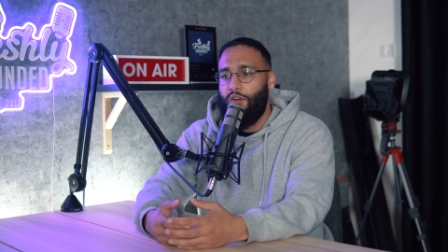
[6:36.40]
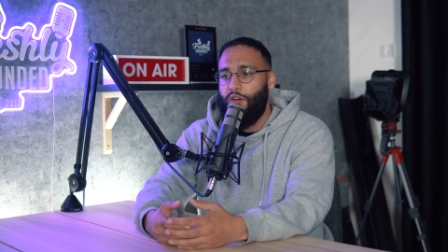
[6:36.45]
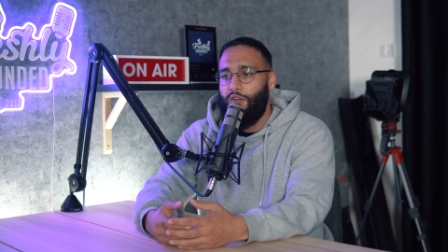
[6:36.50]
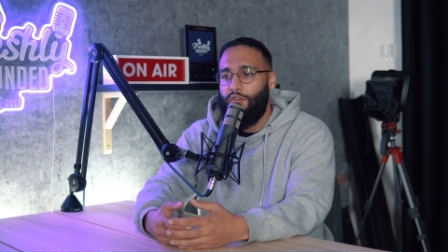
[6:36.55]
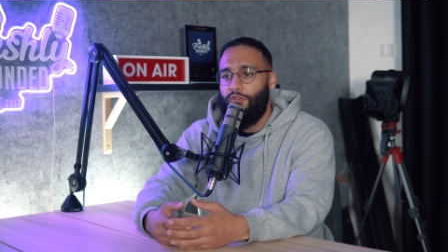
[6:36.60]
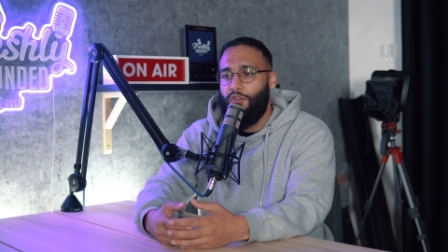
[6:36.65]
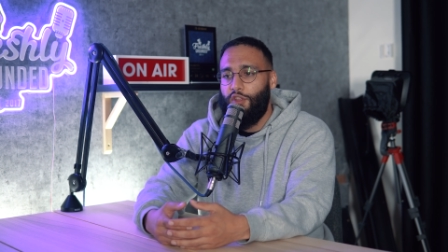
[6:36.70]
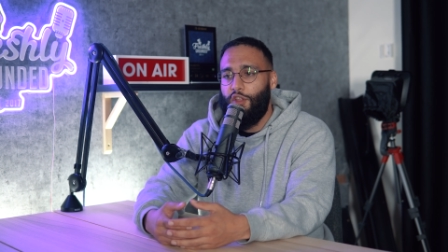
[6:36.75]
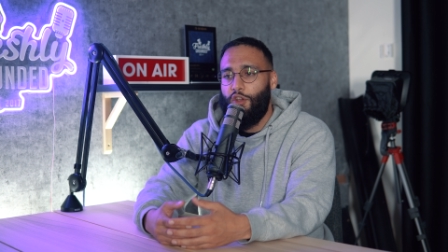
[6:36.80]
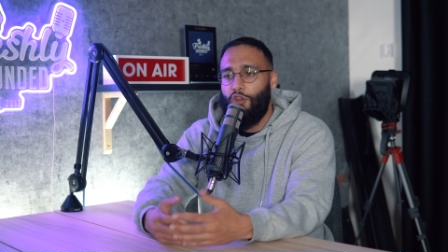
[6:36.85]

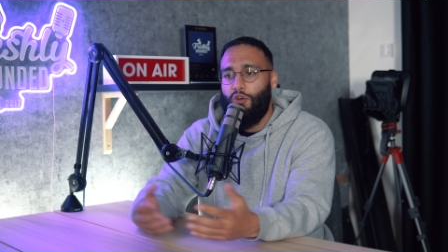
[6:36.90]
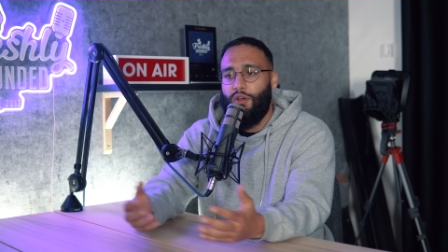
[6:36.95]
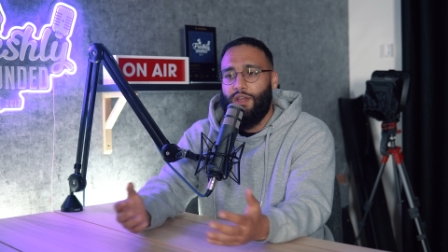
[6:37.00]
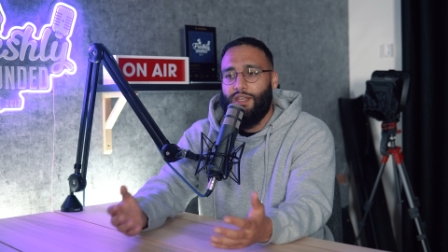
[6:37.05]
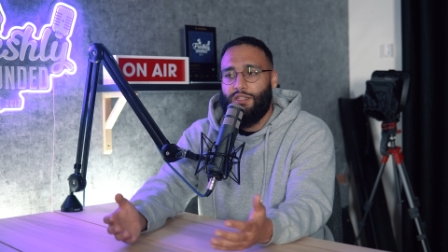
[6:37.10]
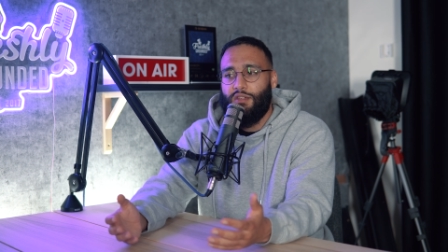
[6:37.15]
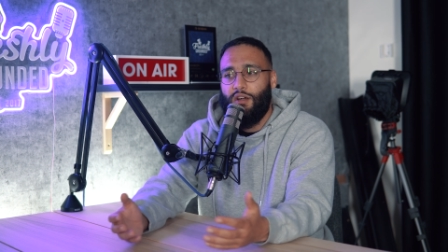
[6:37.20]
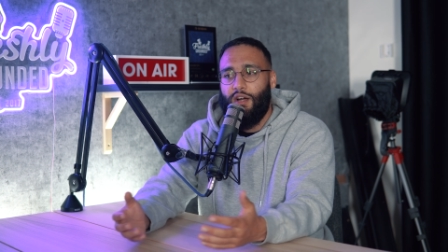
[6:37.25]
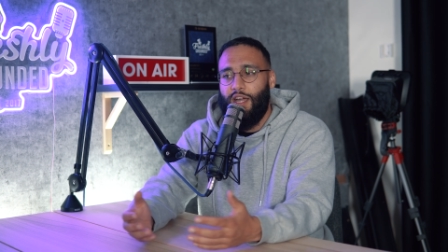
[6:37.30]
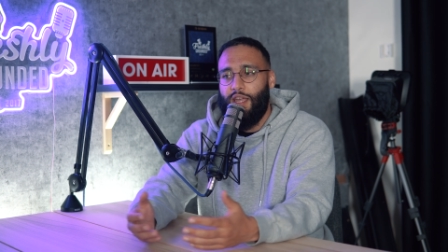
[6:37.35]
for the
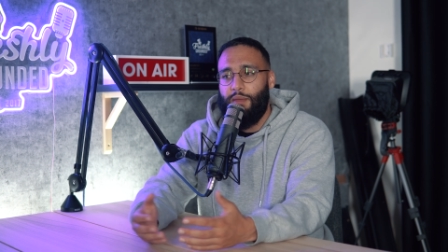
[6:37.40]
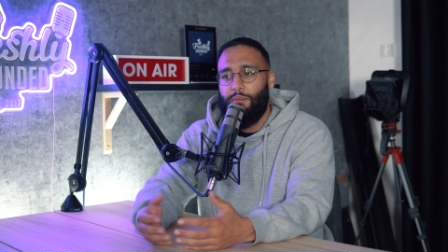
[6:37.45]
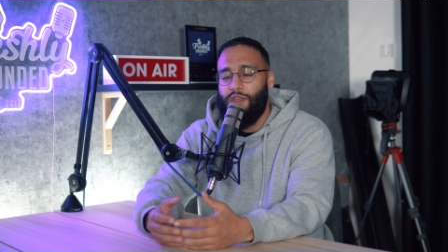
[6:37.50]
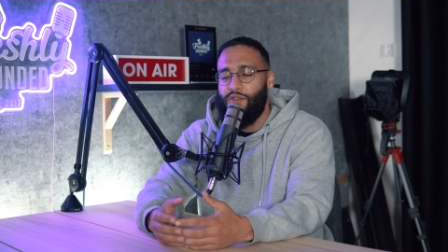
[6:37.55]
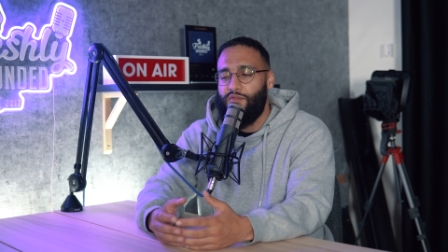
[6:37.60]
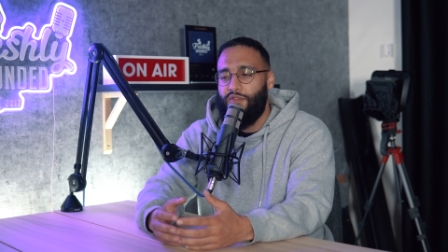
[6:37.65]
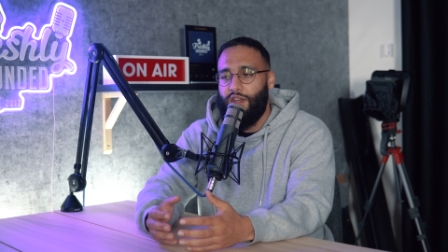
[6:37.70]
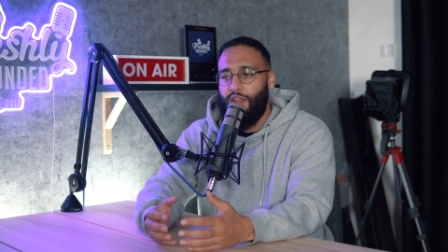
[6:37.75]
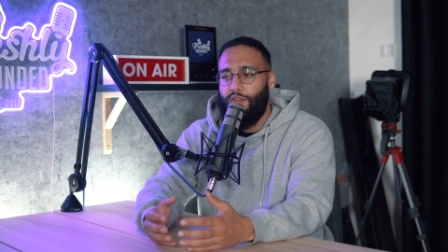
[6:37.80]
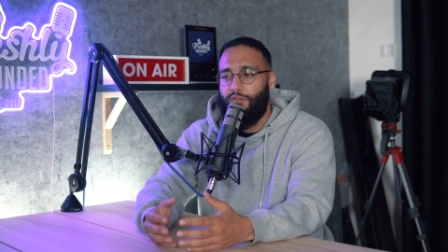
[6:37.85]
longest time,
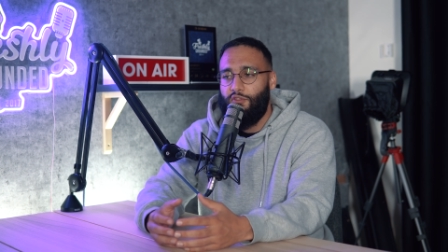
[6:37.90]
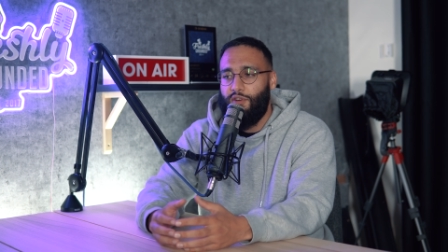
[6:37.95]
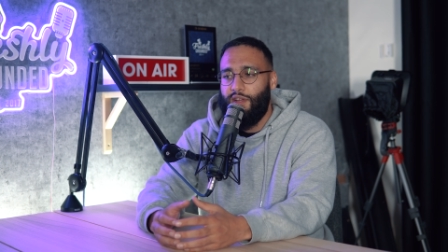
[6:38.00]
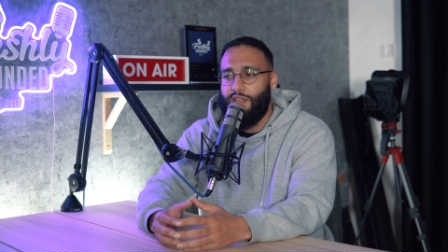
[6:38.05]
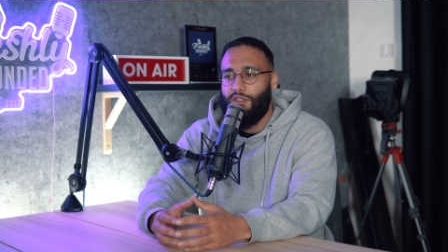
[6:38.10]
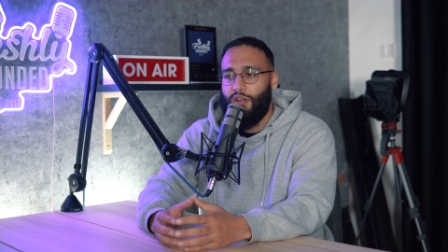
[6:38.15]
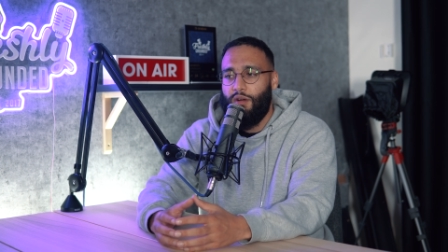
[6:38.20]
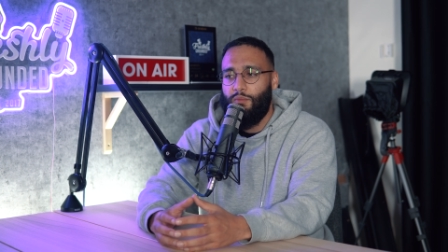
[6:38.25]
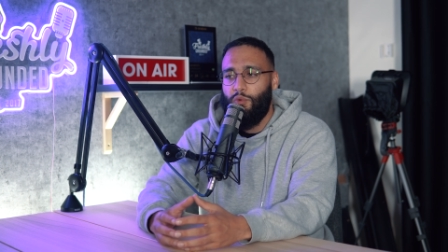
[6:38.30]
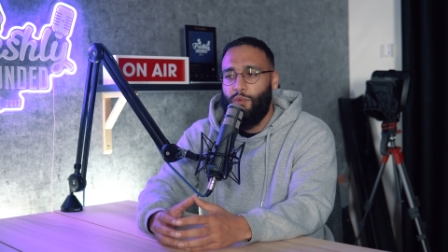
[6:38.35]
even if, for
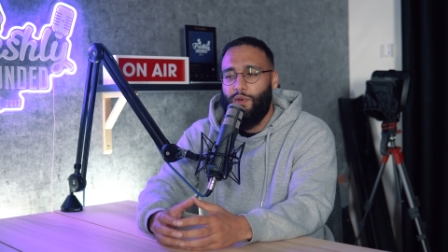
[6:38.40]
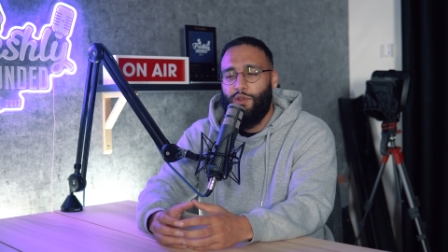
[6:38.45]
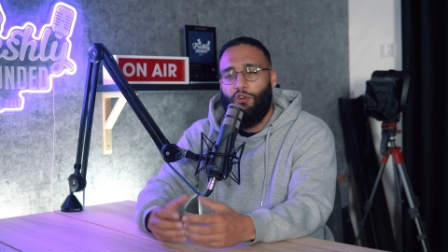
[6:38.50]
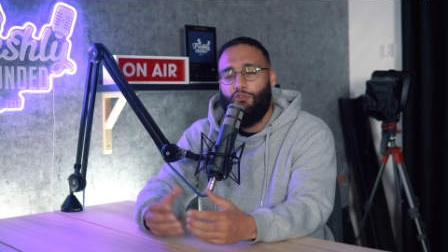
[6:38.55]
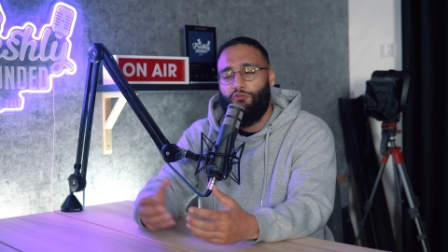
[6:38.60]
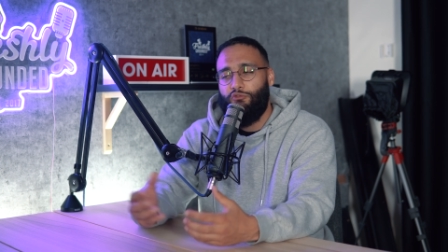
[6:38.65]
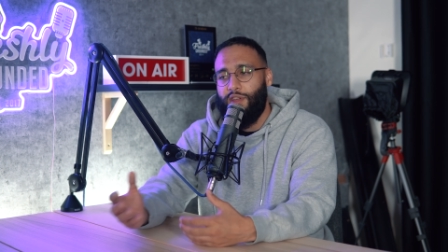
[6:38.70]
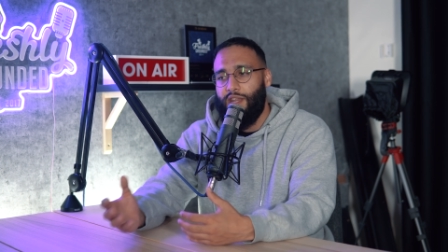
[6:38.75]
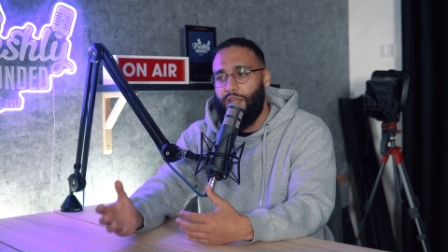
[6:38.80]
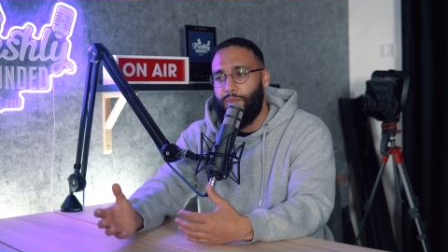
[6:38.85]
example, we're
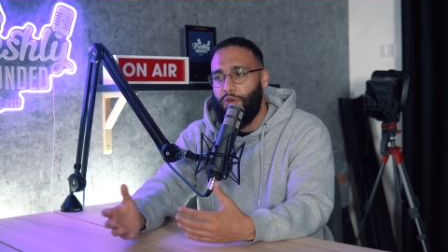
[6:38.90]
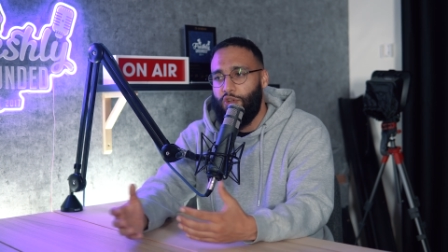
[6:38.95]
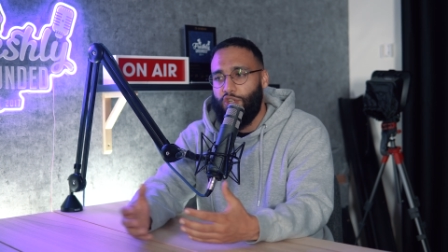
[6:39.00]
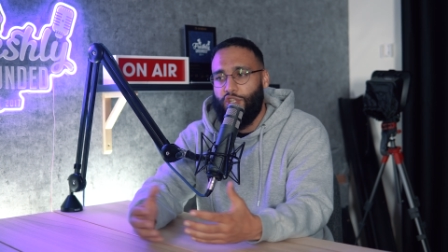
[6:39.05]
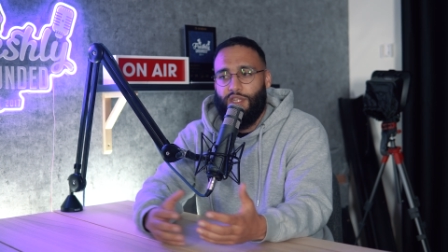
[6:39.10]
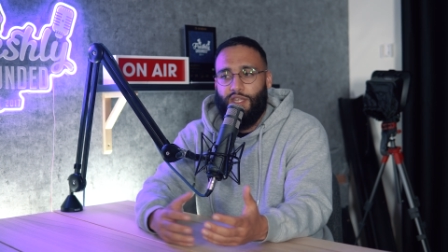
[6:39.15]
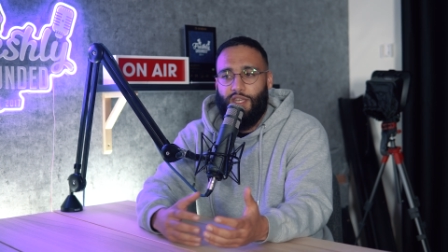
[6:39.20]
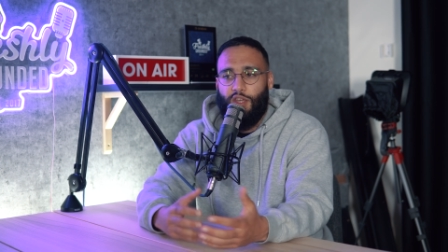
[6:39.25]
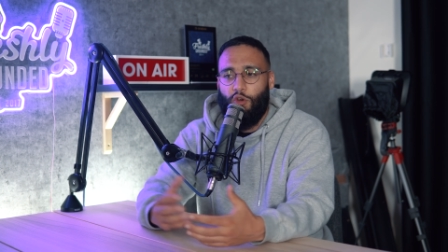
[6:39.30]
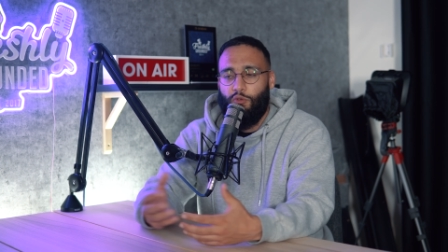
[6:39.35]
not really
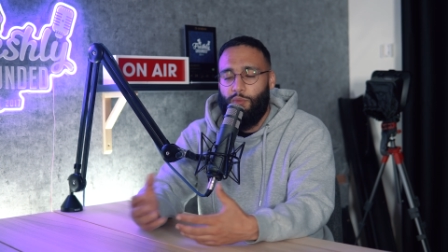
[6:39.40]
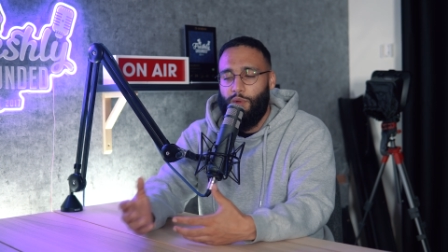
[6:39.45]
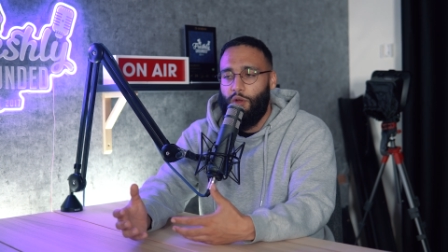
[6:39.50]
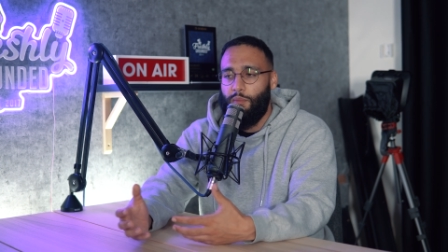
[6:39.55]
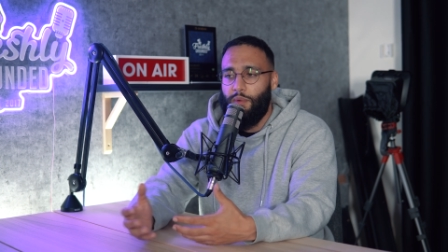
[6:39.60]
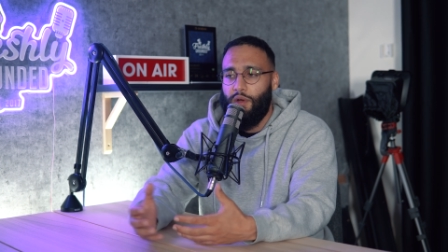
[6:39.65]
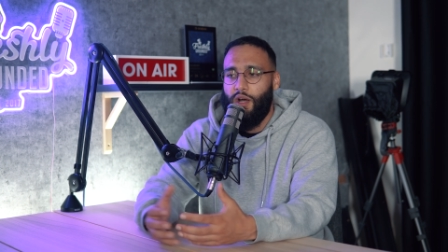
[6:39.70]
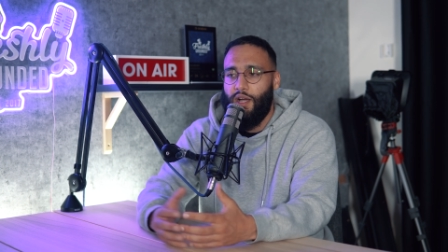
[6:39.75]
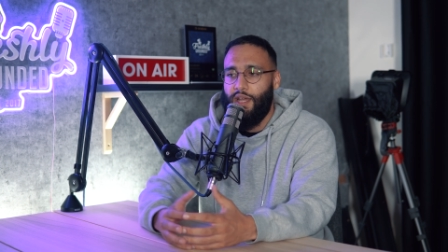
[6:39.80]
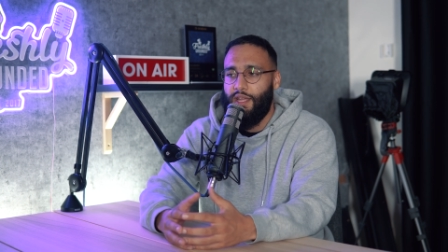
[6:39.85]
pushing it or we're not
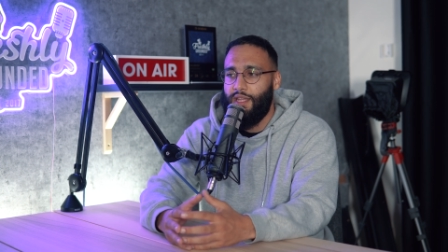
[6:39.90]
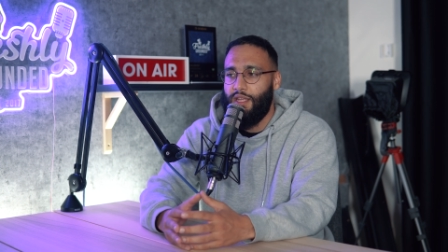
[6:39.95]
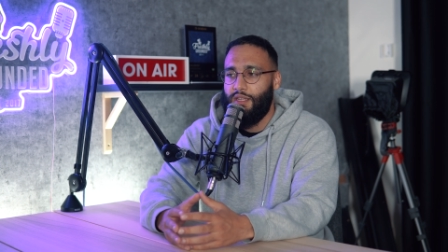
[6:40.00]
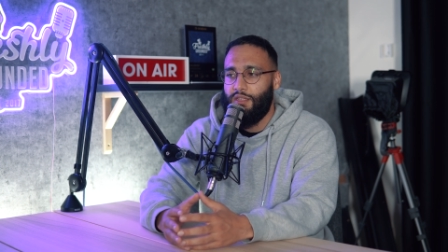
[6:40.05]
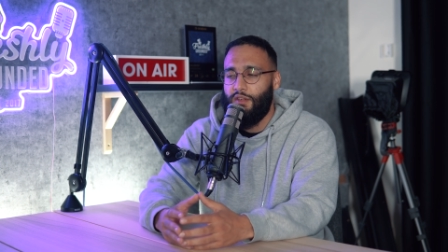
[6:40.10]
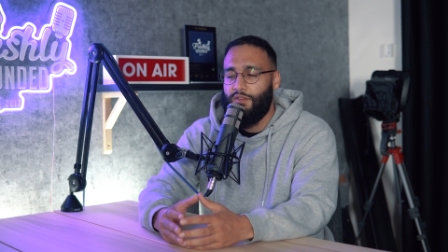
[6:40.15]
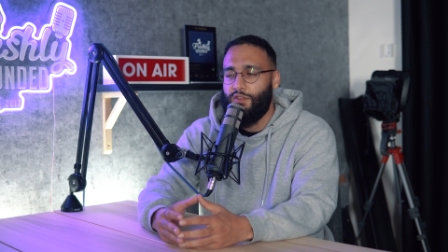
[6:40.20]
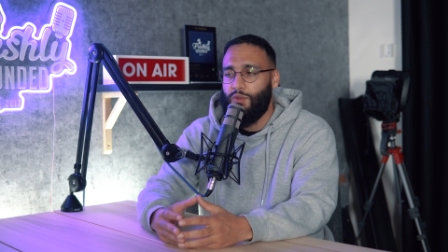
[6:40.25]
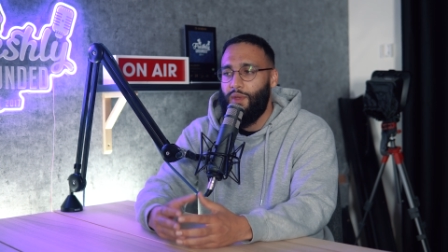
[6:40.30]
behind it and stuff.